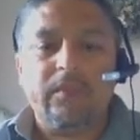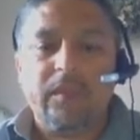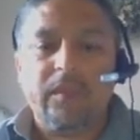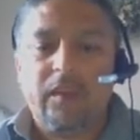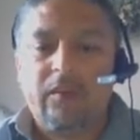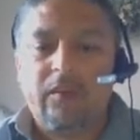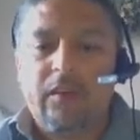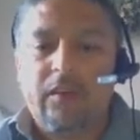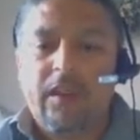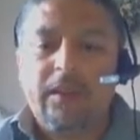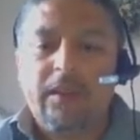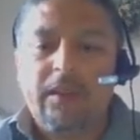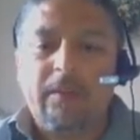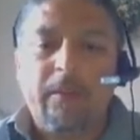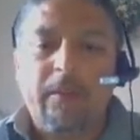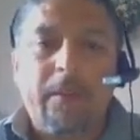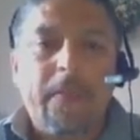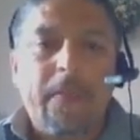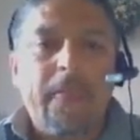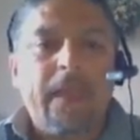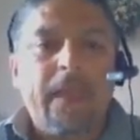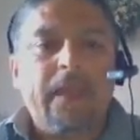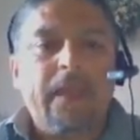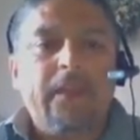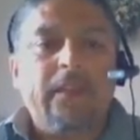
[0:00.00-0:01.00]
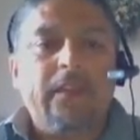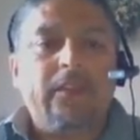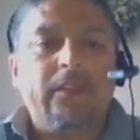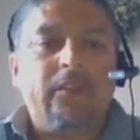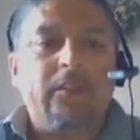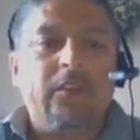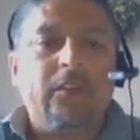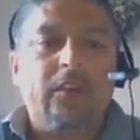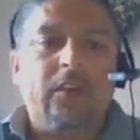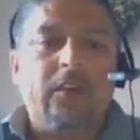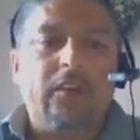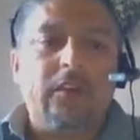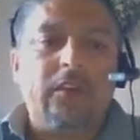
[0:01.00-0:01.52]
All right,
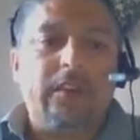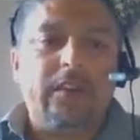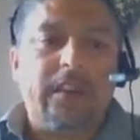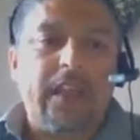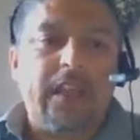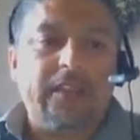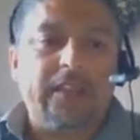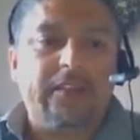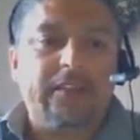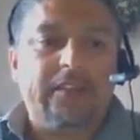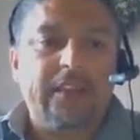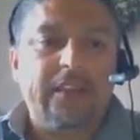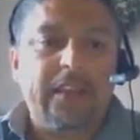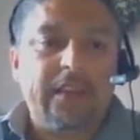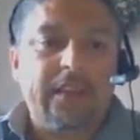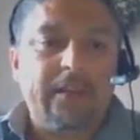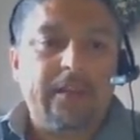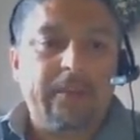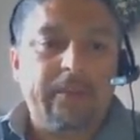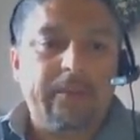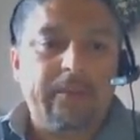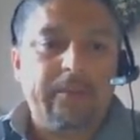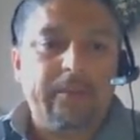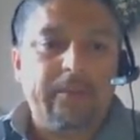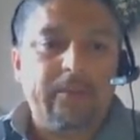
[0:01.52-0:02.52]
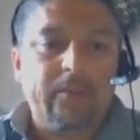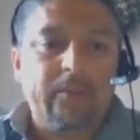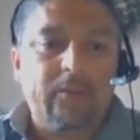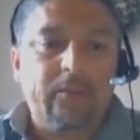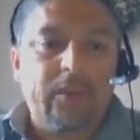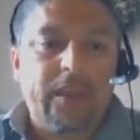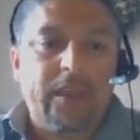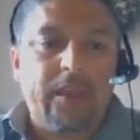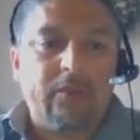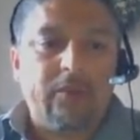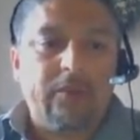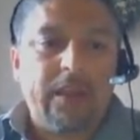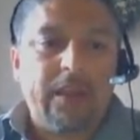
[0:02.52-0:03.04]
so that's it.
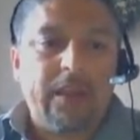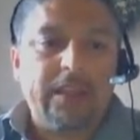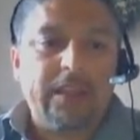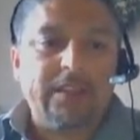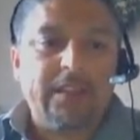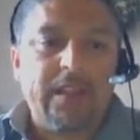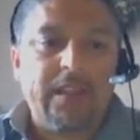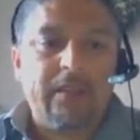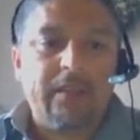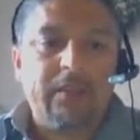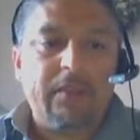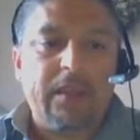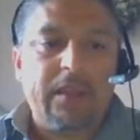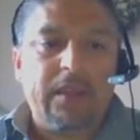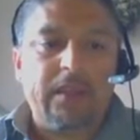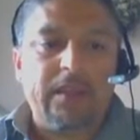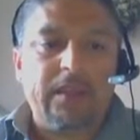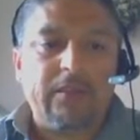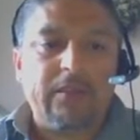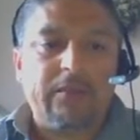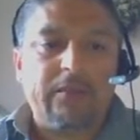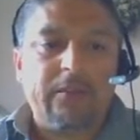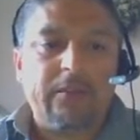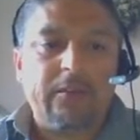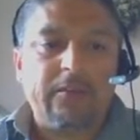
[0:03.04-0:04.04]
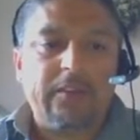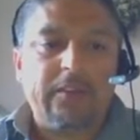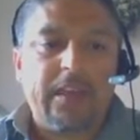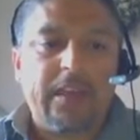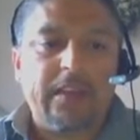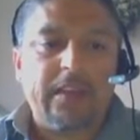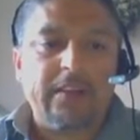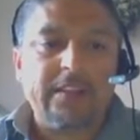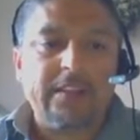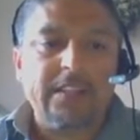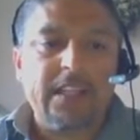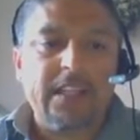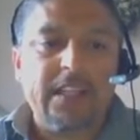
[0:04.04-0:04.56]
We arrange them in the first
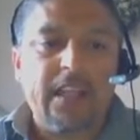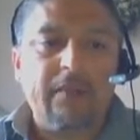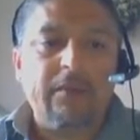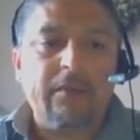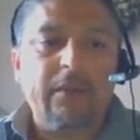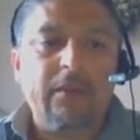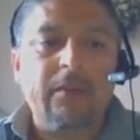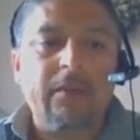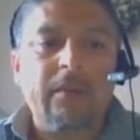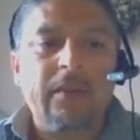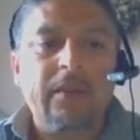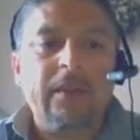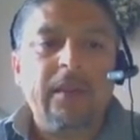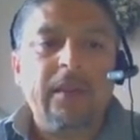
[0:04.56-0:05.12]
energy level.